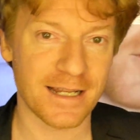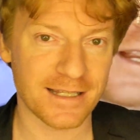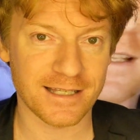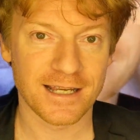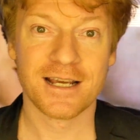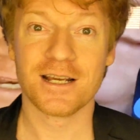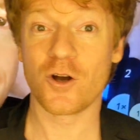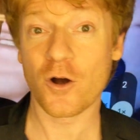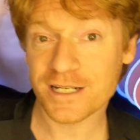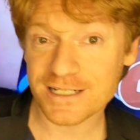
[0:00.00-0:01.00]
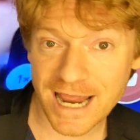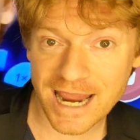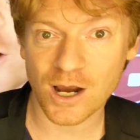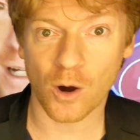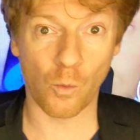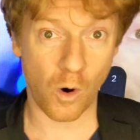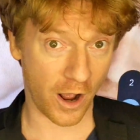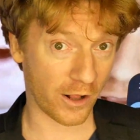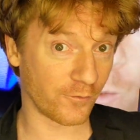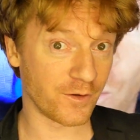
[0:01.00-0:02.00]
that it's going to take a
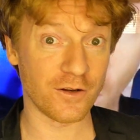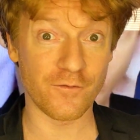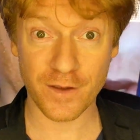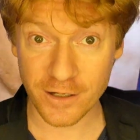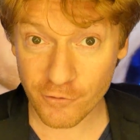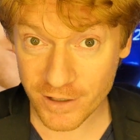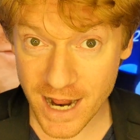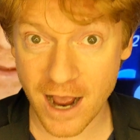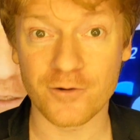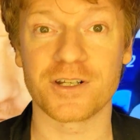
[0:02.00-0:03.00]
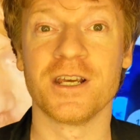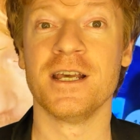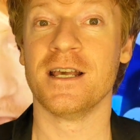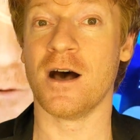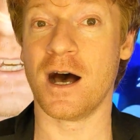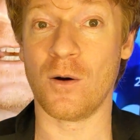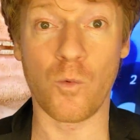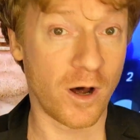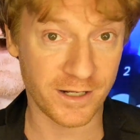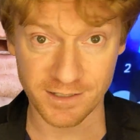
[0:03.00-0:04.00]
while for you to figure it out. Uh,
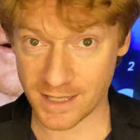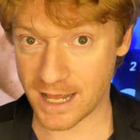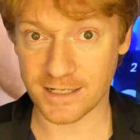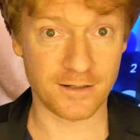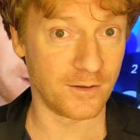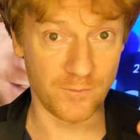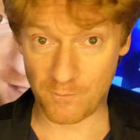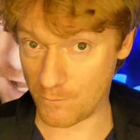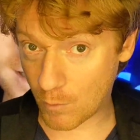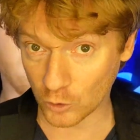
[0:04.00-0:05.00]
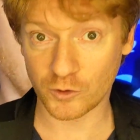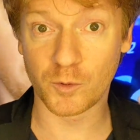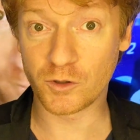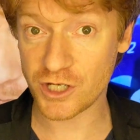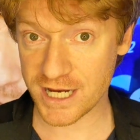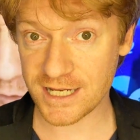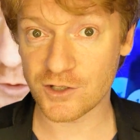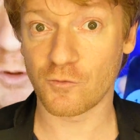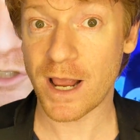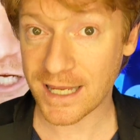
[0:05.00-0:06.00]
one is that Multiple
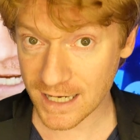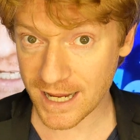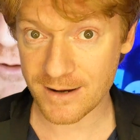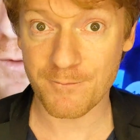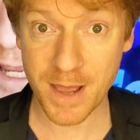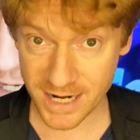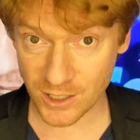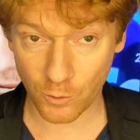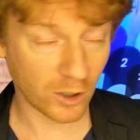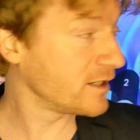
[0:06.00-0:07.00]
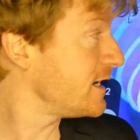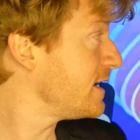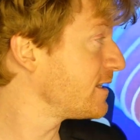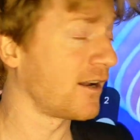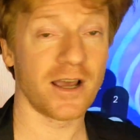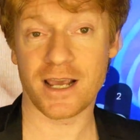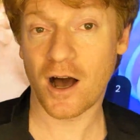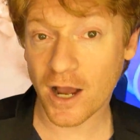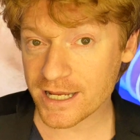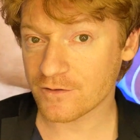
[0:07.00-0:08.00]
genes regulate many qualities, like
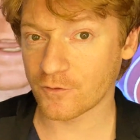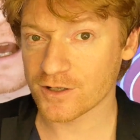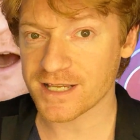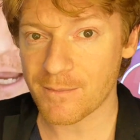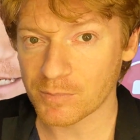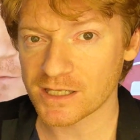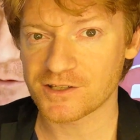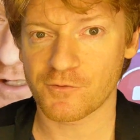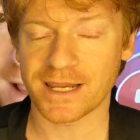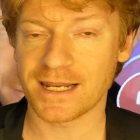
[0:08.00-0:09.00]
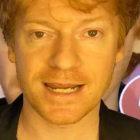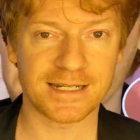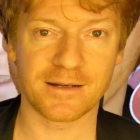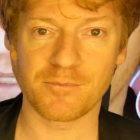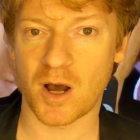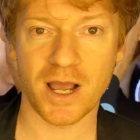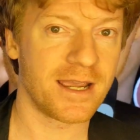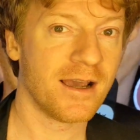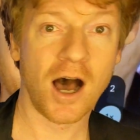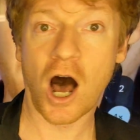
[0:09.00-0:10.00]
height, for example, is regulated
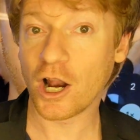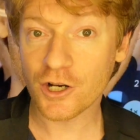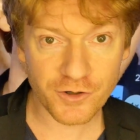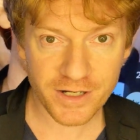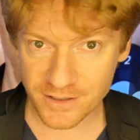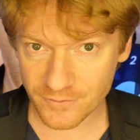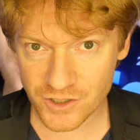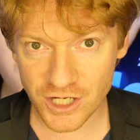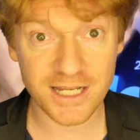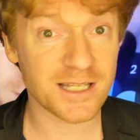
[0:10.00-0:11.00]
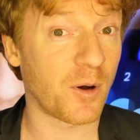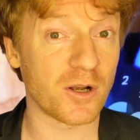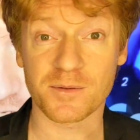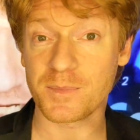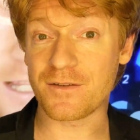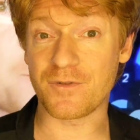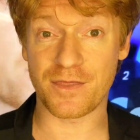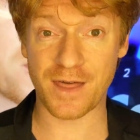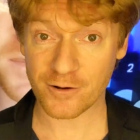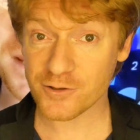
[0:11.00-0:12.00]
by hundreds of genes, possibly even
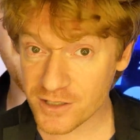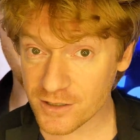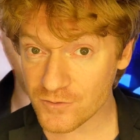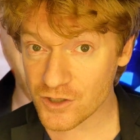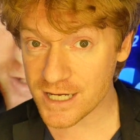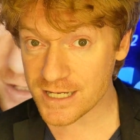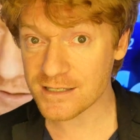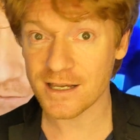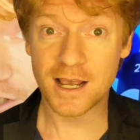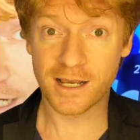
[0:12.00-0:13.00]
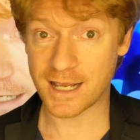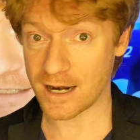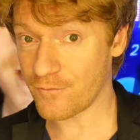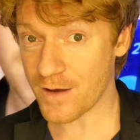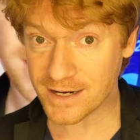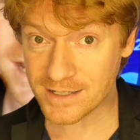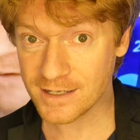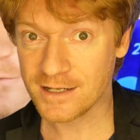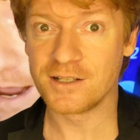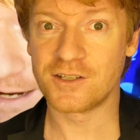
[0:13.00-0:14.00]
thousands of genes, can
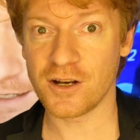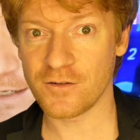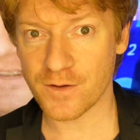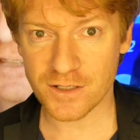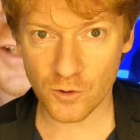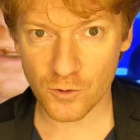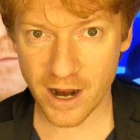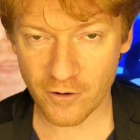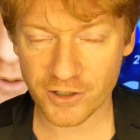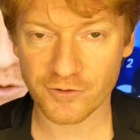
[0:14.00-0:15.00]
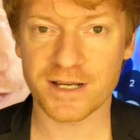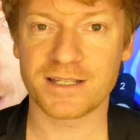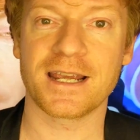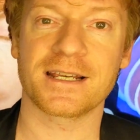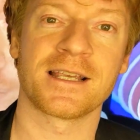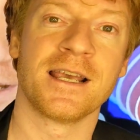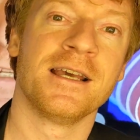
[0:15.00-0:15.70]
affect certain physical characteristics.